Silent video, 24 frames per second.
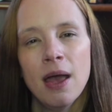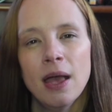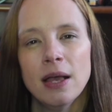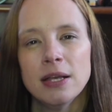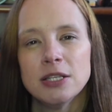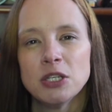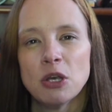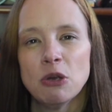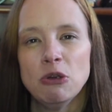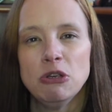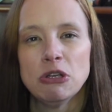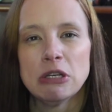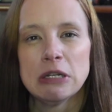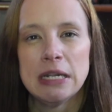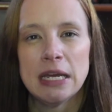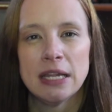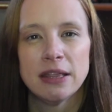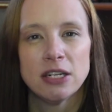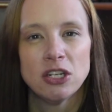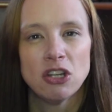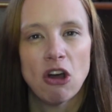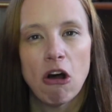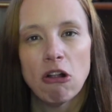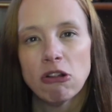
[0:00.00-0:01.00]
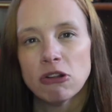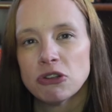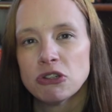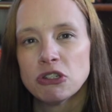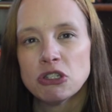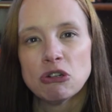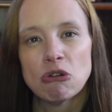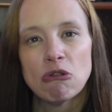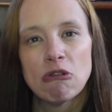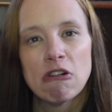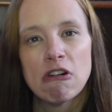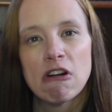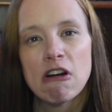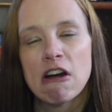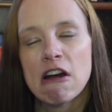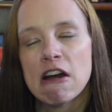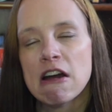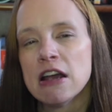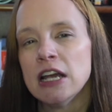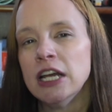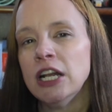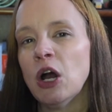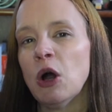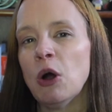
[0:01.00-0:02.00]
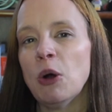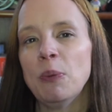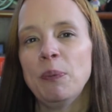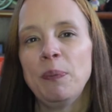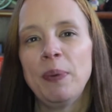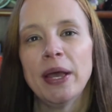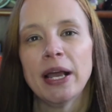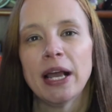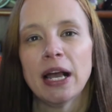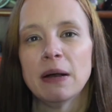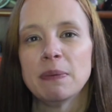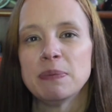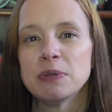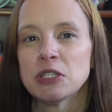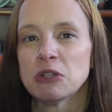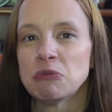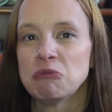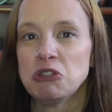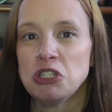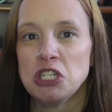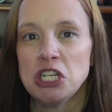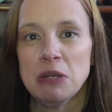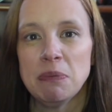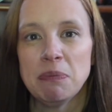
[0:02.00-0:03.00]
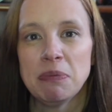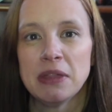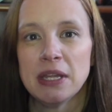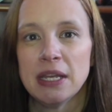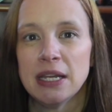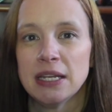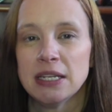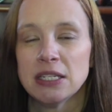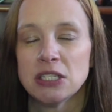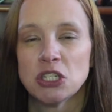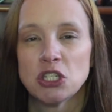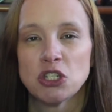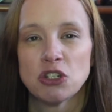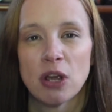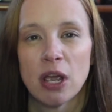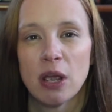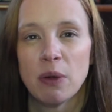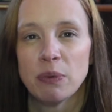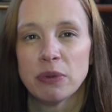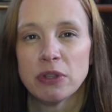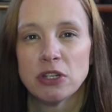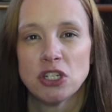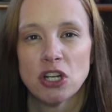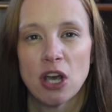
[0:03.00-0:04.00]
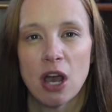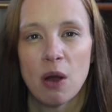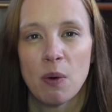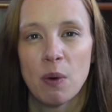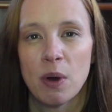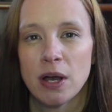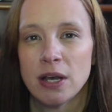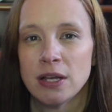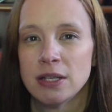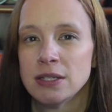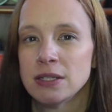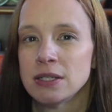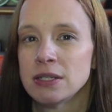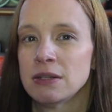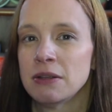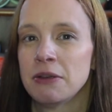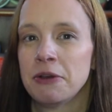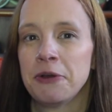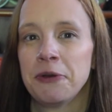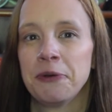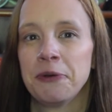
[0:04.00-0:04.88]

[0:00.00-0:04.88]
So you can hit the dollar store, and pick up some cheap things to trade with the Jawas,